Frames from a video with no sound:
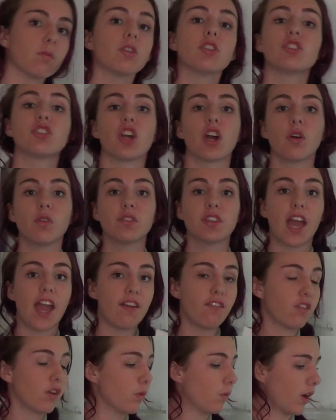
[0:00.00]
which shows
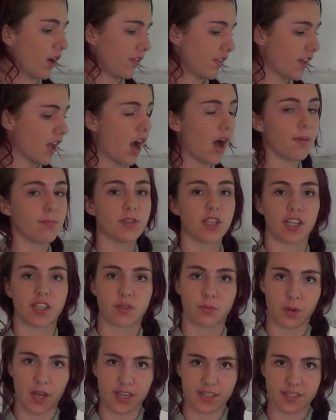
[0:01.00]
everywhere the
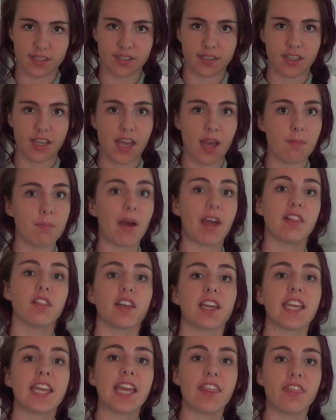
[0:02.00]
object went. By
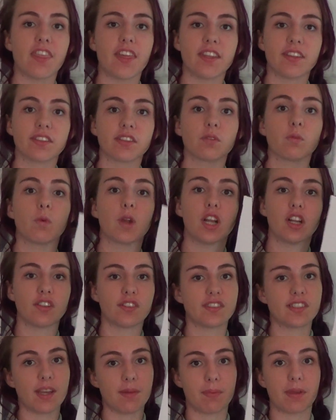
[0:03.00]
looking at this, we are
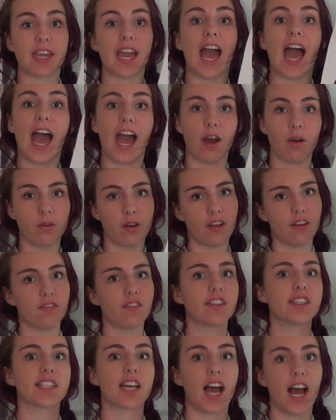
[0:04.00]
stepping out
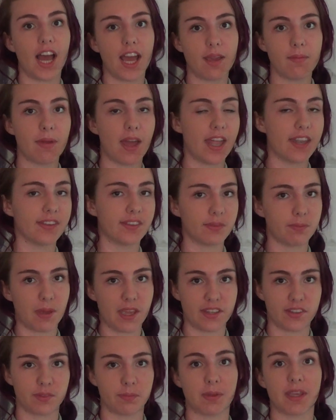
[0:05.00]
of time and
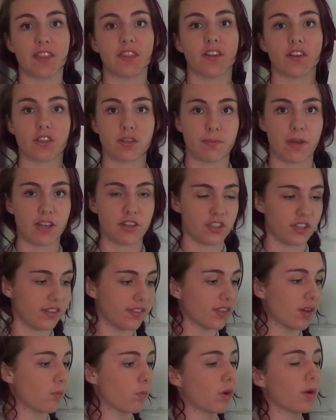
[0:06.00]
space being their
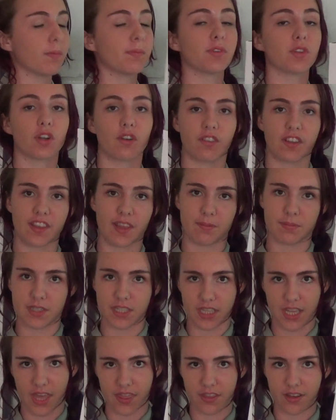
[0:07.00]
dimensions, and we're observing them
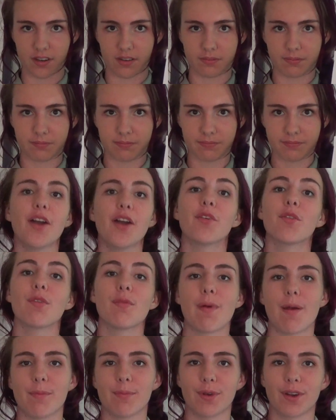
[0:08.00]
together.
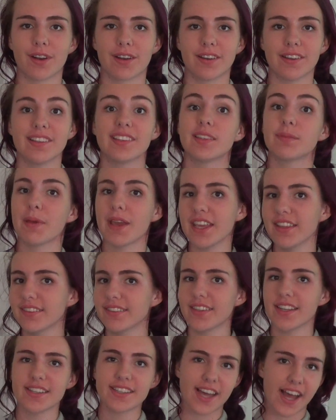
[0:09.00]
Remember,
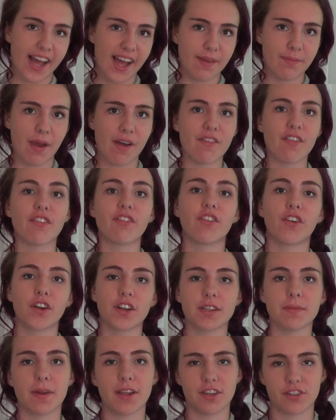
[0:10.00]
space and time have a
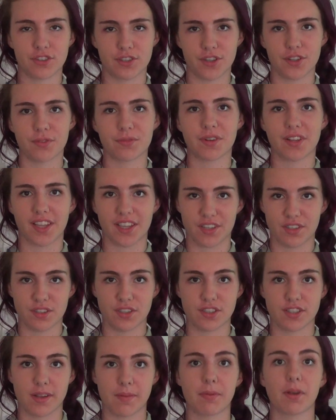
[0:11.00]
four-dimensional
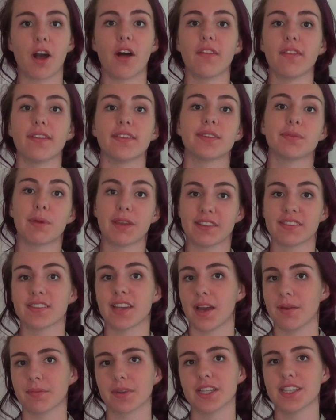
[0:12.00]
relationship called the
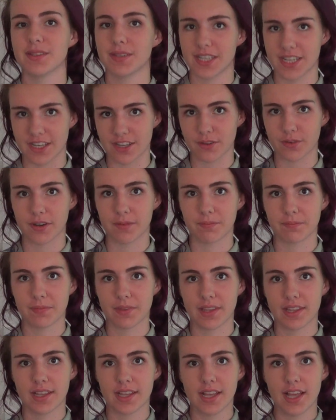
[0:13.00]
space-time continuum.
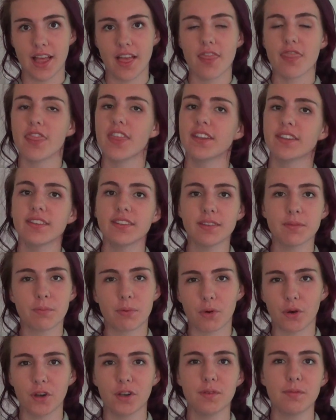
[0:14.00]
This is
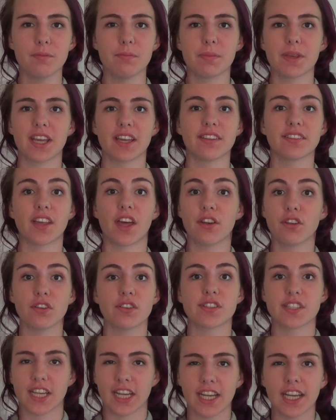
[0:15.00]
important because
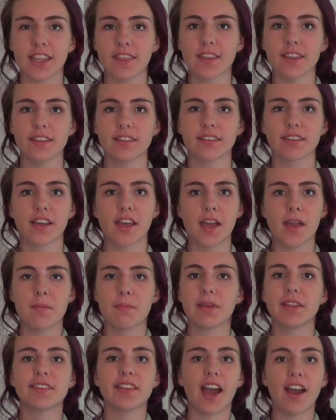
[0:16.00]
understanding this
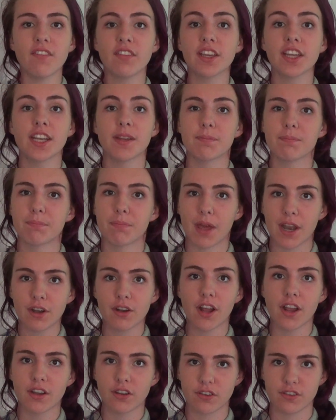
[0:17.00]
means having a
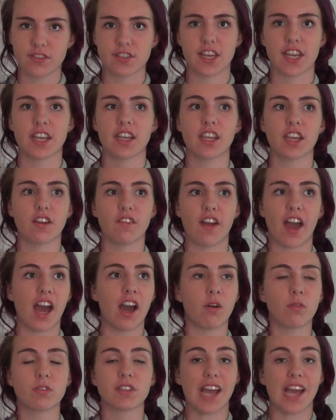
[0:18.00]
better understanding of how